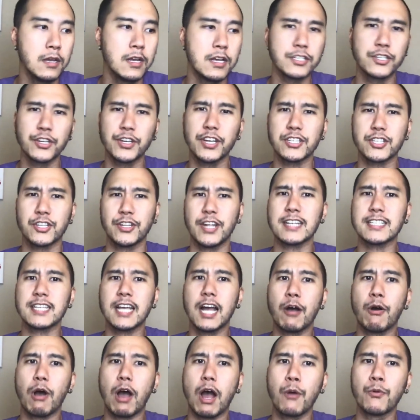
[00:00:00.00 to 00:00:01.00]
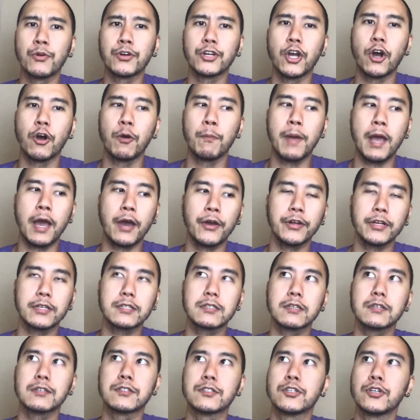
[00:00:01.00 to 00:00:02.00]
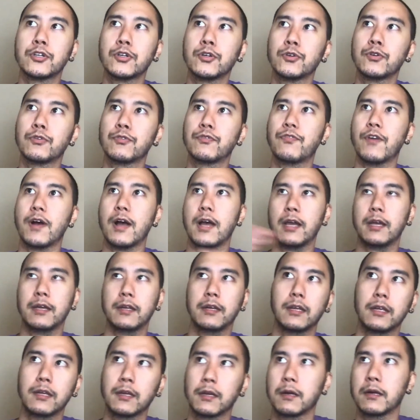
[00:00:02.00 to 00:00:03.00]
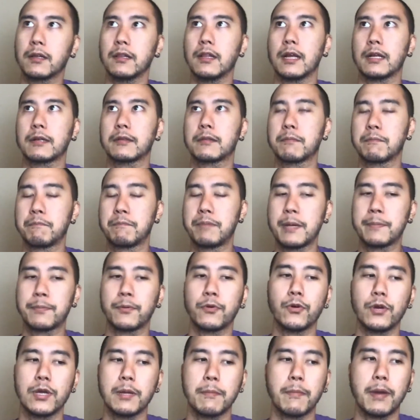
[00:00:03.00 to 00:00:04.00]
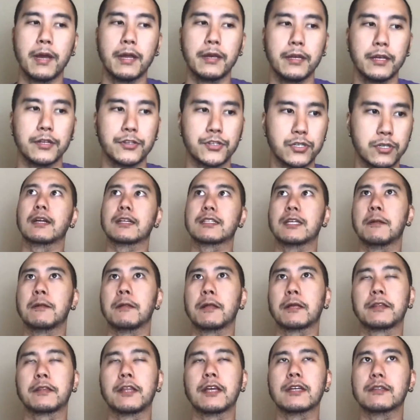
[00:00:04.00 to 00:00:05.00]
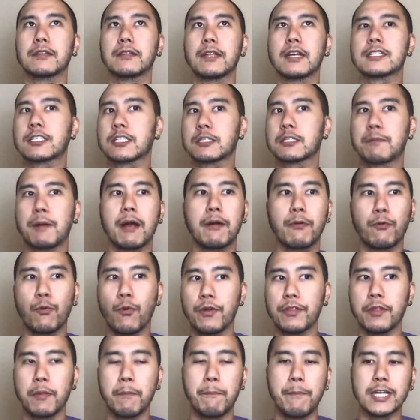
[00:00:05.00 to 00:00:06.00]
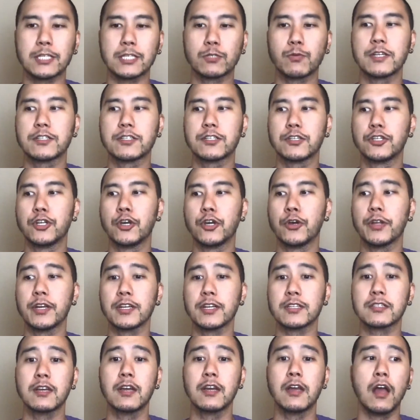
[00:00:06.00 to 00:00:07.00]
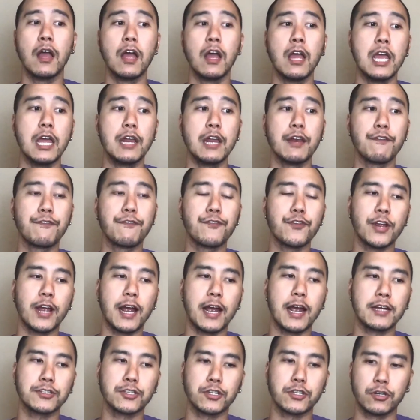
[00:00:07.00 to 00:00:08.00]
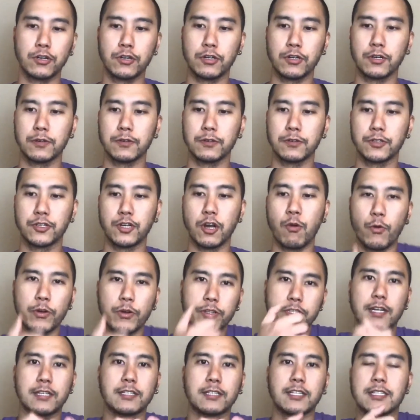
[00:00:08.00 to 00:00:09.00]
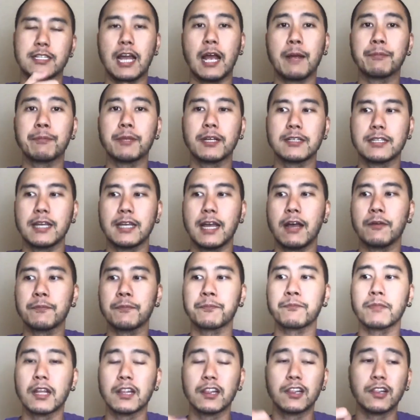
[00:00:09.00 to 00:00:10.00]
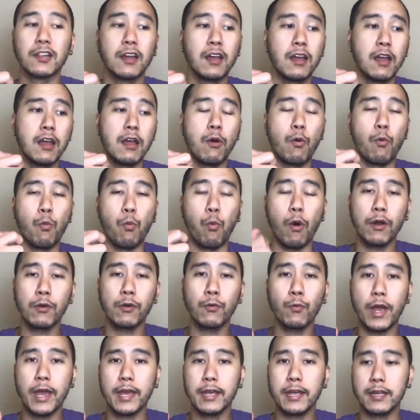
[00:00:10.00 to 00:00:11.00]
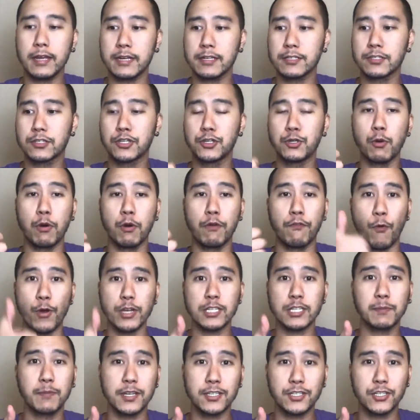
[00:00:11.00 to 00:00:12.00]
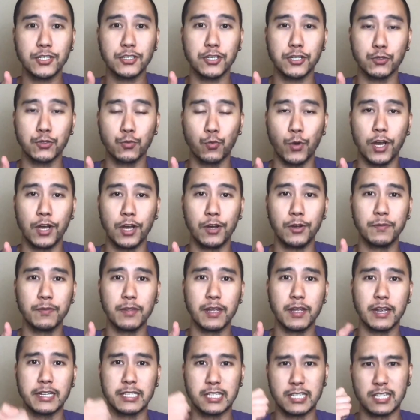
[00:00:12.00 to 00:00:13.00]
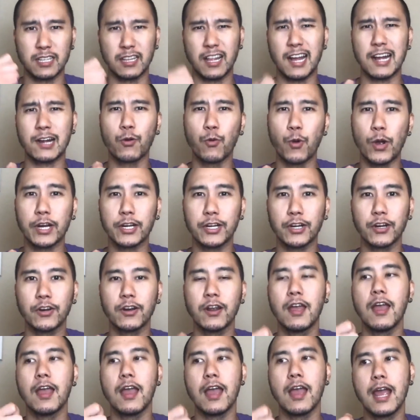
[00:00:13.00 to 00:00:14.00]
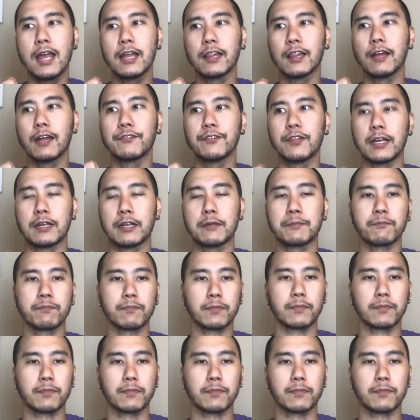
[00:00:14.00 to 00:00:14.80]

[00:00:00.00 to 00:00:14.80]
So that's how I would go about it to finding like people in my niche. Like I said, like this is probably one of the best ways to do this. And if you guys don't want to like to type things out, one way is to do a voice message as well. It's a lot quicker. Hey, look, like